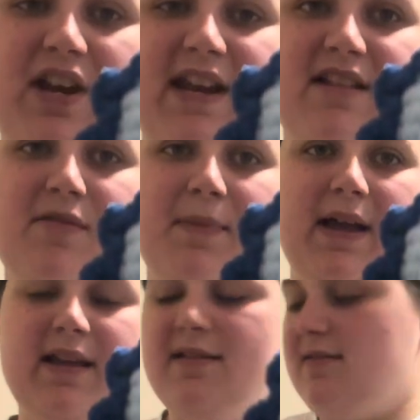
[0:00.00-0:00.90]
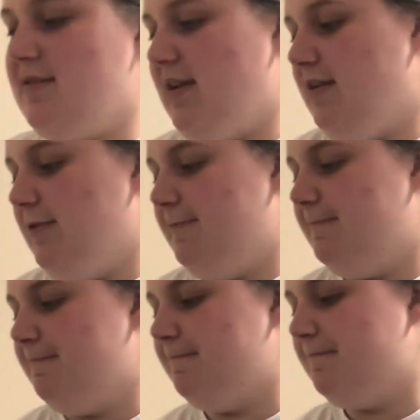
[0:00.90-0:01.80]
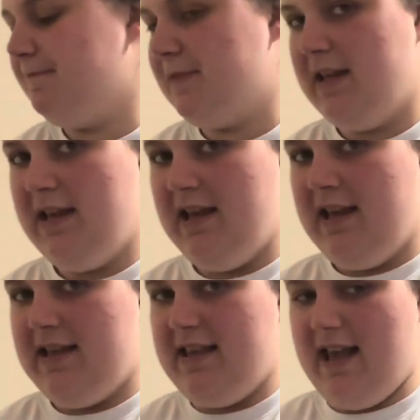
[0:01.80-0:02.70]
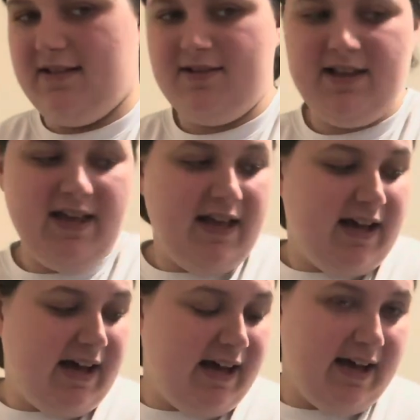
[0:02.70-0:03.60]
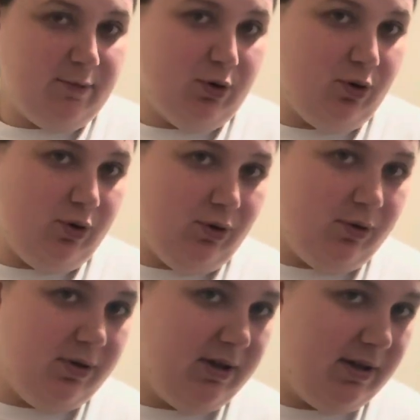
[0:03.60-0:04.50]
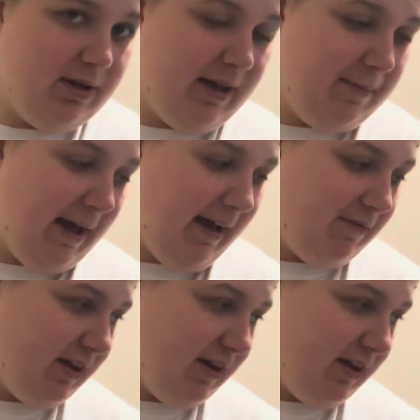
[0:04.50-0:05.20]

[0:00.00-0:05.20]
in spikes. So yes, I will have to